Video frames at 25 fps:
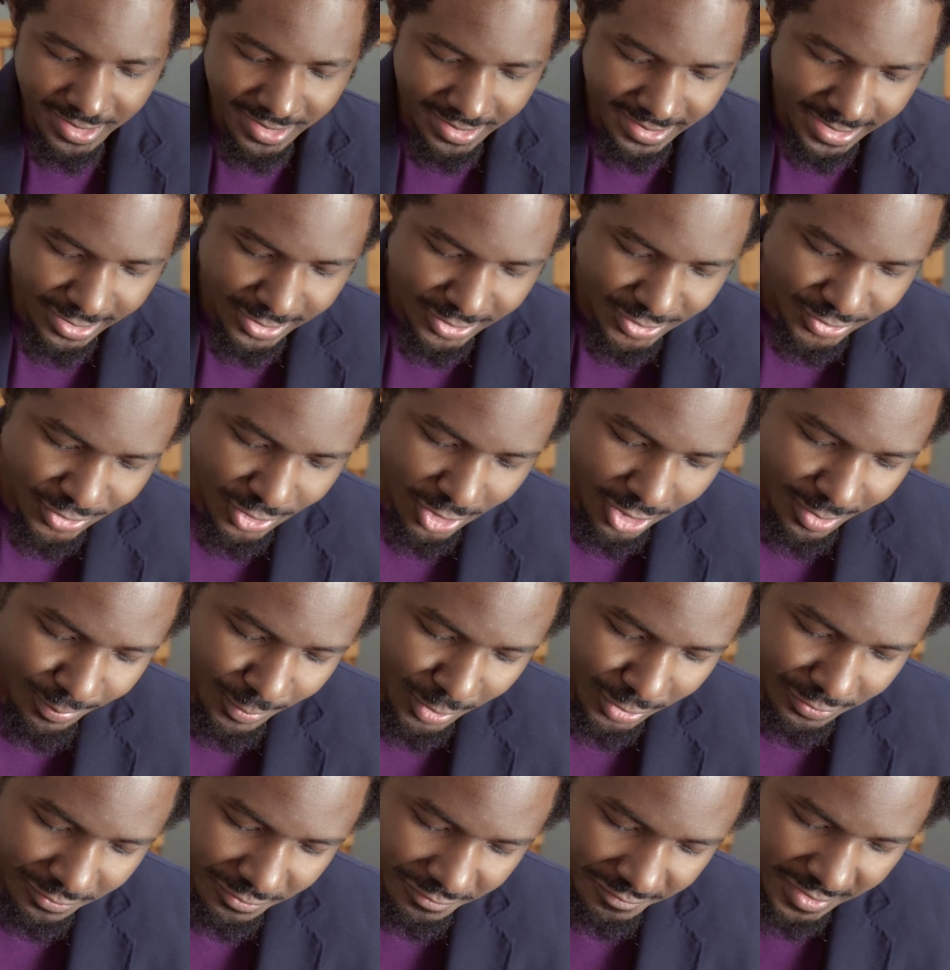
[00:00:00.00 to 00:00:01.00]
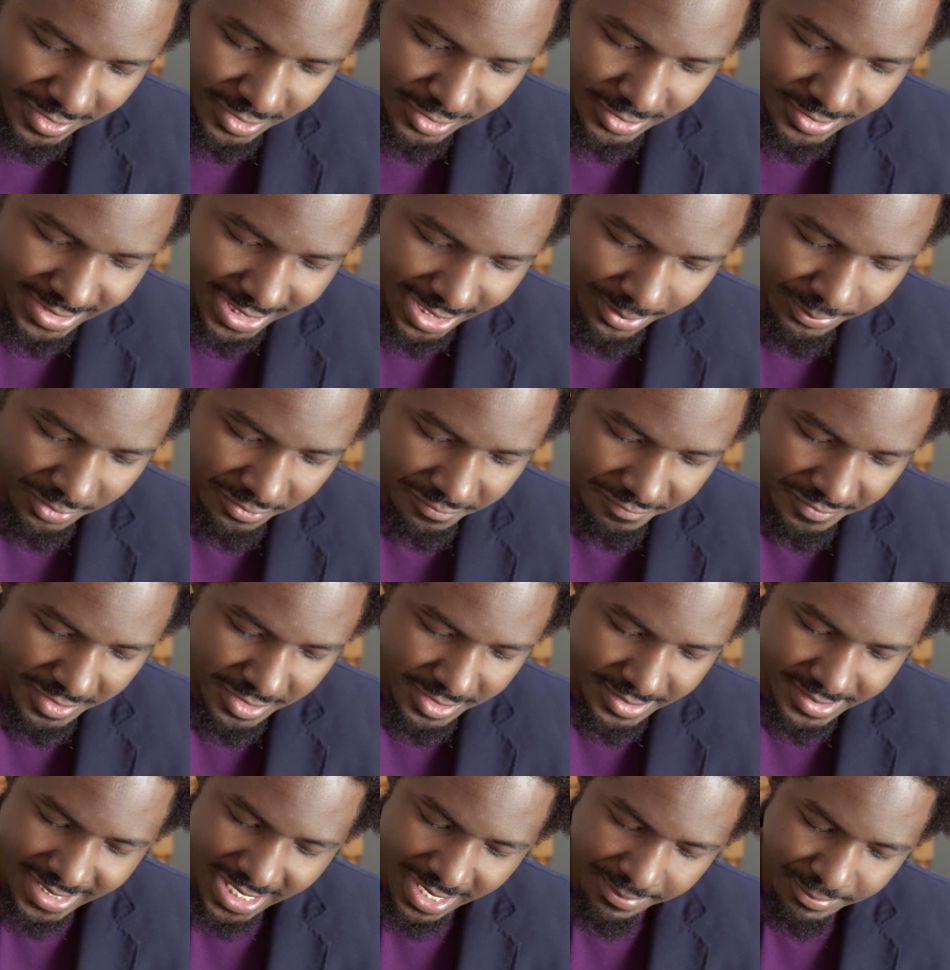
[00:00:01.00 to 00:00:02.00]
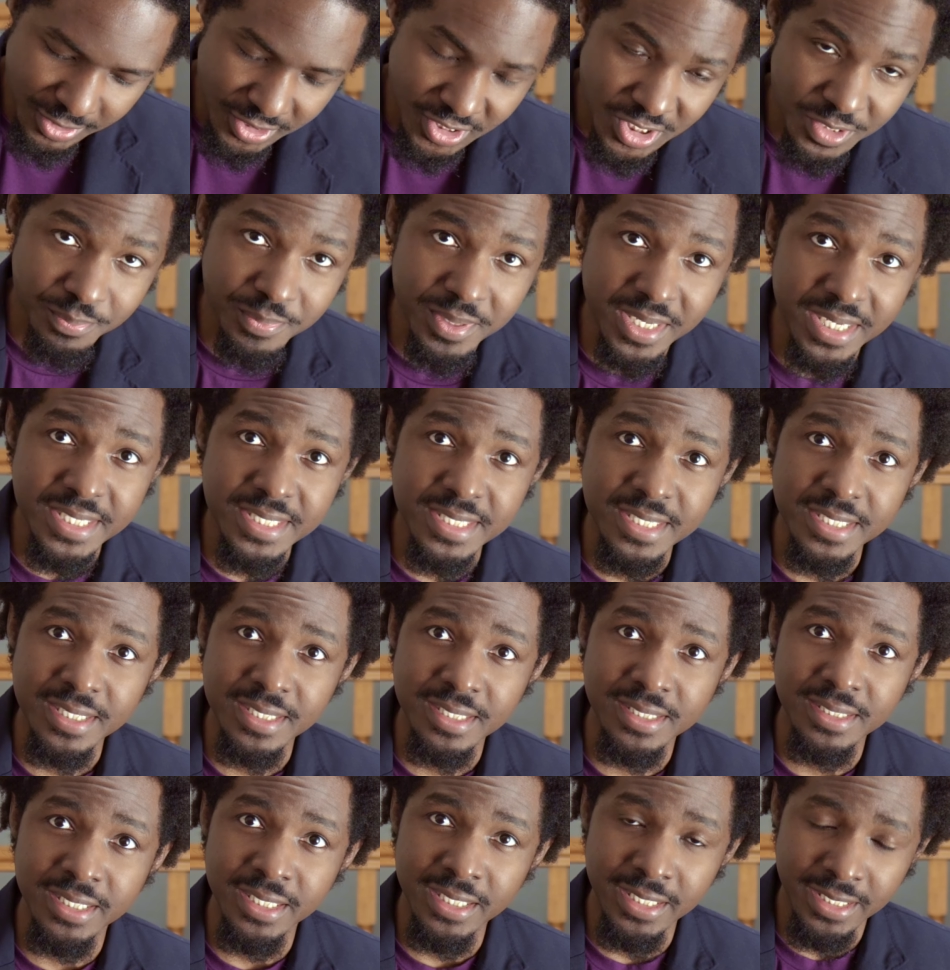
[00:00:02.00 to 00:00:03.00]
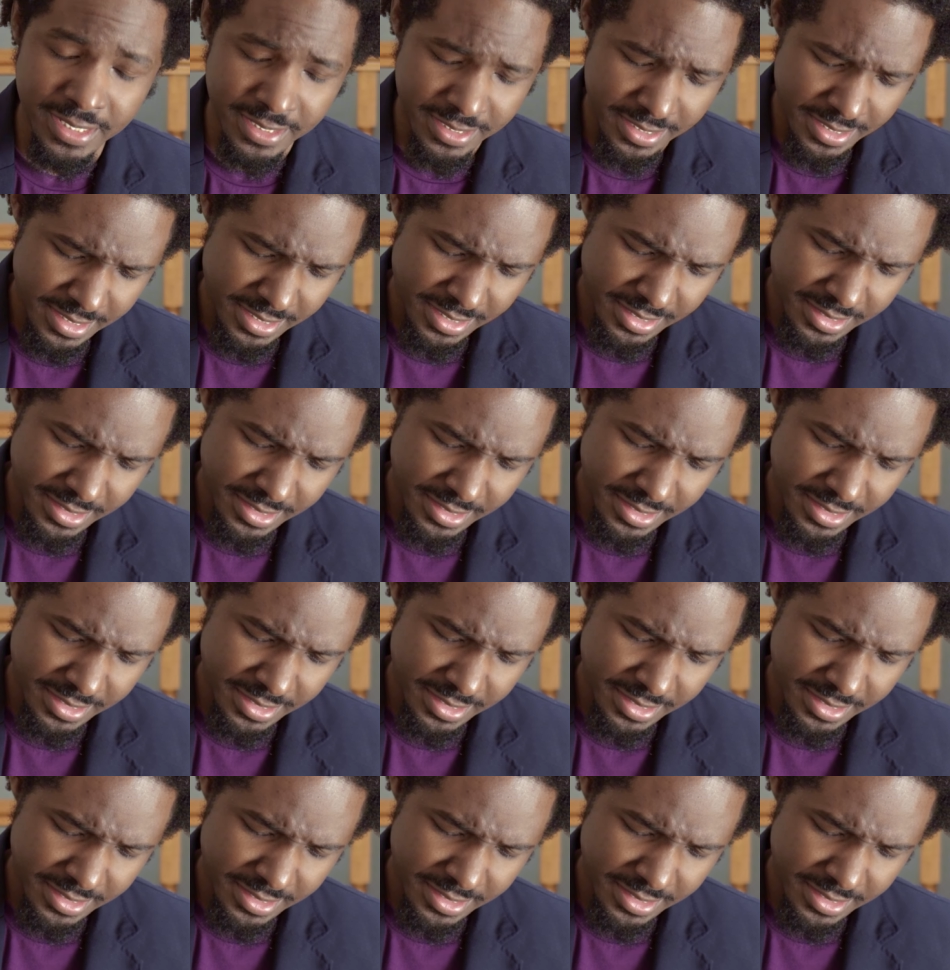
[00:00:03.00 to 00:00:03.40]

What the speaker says: let us talk about the phenotype. The phenotype just basically